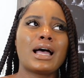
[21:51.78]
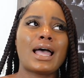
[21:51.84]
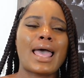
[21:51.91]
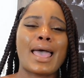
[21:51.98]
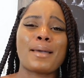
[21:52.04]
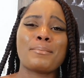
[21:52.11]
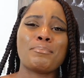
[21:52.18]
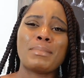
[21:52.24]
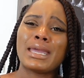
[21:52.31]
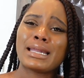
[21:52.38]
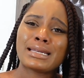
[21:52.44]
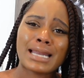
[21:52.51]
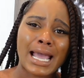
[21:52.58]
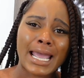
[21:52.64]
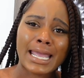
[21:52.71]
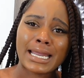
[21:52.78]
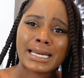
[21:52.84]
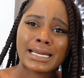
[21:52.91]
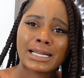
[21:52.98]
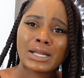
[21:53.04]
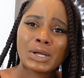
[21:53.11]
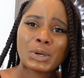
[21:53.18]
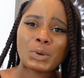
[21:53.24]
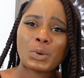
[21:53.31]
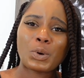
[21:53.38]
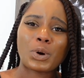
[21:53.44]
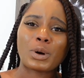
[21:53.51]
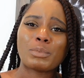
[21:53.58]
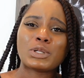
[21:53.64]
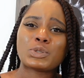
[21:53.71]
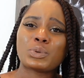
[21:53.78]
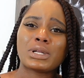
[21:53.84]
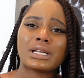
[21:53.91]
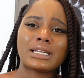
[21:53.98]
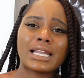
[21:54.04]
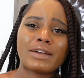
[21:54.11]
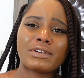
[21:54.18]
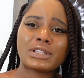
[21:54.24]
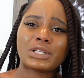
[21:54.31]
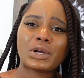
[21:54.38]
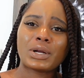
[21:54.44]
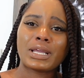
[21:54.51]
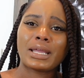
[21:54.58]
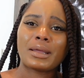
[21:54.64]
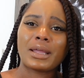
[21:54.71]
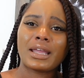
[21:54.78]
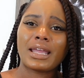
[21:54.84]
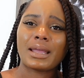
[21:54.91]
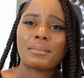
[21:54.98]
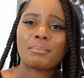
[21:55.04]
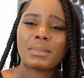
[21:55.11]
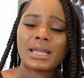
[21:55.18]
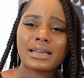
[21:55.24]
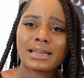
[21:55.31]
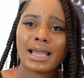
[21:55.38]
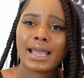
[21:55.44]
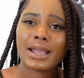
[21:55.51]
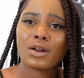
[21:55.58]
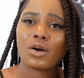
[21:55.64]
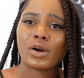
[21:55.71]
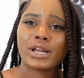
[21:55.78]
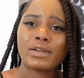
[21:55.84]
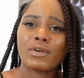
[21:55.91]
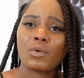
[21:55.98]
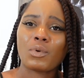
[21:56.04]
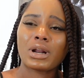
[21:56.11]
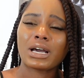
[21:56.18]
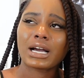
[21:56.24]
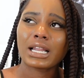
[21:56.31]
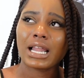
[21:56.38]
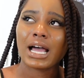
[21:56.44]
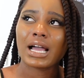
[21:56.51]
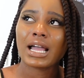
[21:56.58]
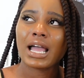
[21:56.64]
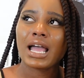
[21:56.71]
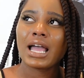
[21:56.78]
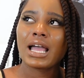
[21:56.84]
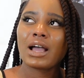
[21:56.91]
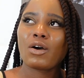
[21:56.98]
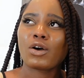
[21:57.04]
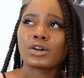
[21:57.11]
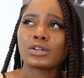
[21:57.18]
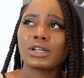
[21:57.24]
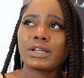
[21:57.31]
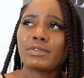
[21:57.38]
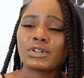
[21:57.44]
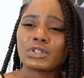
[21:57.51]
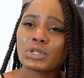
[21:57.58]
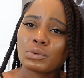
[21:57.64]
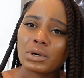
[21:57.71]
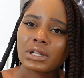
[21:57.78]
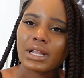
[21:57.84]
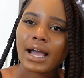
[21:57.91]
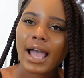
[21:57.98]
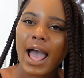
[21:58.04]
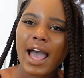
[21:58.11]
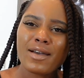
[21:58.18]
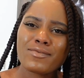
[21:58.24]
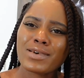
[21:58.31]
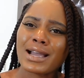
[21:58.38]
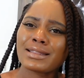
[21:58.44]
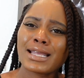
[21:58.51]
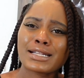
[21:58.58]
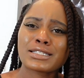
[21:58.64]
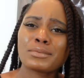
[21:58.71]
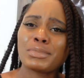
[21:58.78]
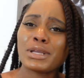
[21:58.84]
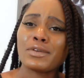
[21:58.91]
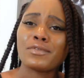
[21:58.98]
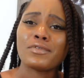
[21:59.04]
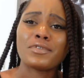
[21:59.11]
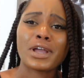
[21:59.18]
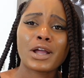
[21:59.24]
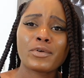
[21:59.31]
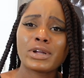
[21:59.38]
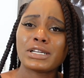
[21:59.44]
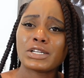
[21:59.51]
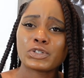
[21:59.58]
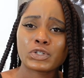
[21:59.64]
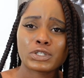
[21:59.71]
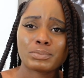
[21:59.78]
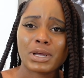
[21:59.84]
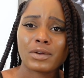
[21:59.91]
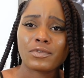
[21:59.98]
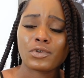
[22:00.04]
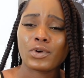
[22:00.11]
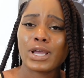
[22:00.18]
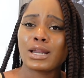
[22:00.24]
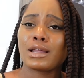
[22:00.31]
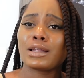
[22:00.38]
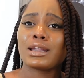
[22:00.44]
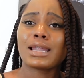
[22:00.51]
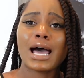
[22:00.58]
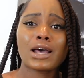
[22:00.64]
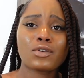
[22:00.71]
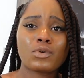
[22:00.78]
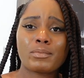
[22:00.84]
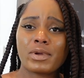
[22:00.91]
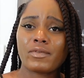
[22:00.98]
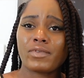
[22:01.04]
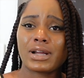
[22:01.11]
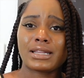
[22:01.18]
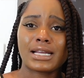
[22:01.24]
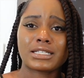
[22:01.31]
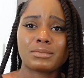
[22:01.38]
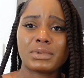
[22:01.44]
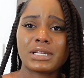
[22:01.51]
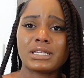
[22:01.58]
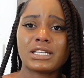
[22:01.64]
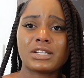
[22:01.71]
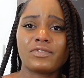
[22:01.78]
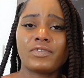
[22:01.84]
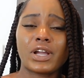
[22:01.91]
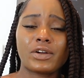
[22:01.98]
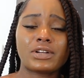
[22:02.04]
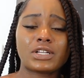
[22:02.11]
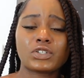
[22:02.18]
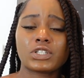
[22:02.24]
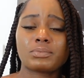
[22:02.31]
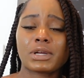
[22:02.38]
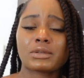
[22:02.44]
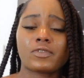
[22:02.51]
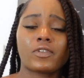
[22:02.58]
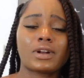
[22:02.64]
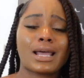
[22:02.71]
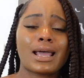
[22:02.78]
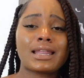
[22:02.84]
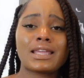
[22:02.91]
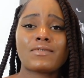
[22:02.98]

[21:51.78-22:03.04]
at midnight or between 11:30 and midnight or even 1 o'clock or even 2 o'clock, I find that to be very disrespectful, and a lot of women find that to be very disrespectful. Not